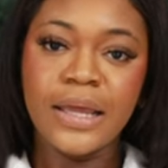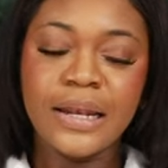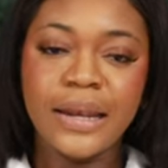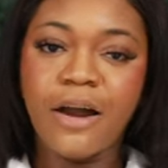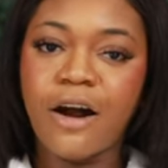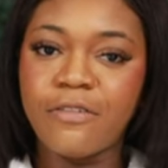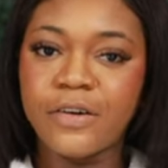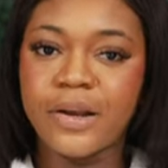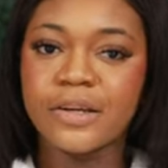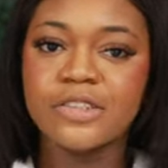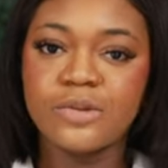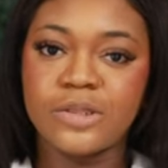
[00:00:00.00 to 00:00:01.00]
They offer
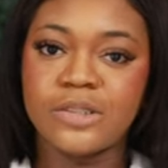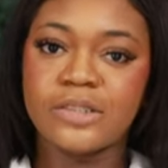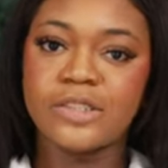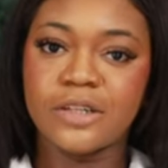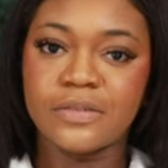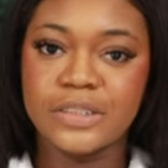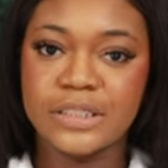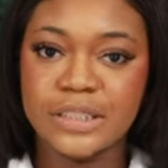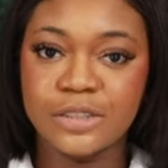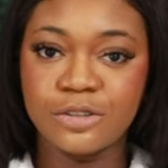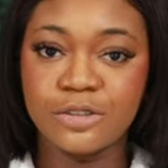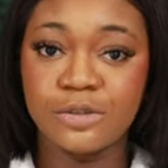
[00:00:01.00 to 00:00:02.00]
their suite of
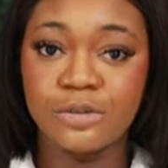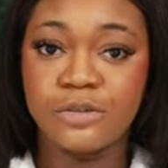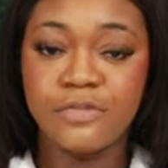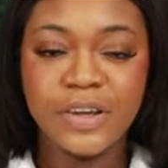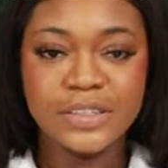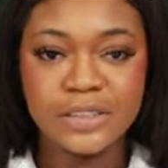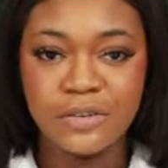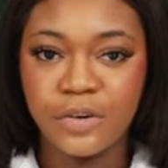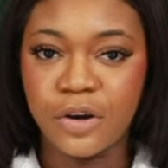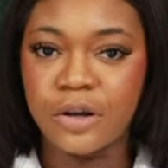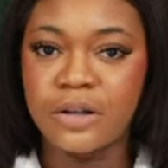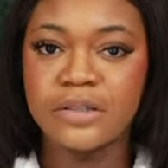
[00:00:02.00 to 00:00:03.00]
services to
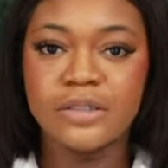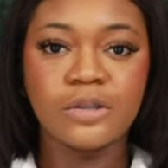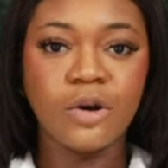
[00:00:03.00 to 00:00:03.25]
festivals,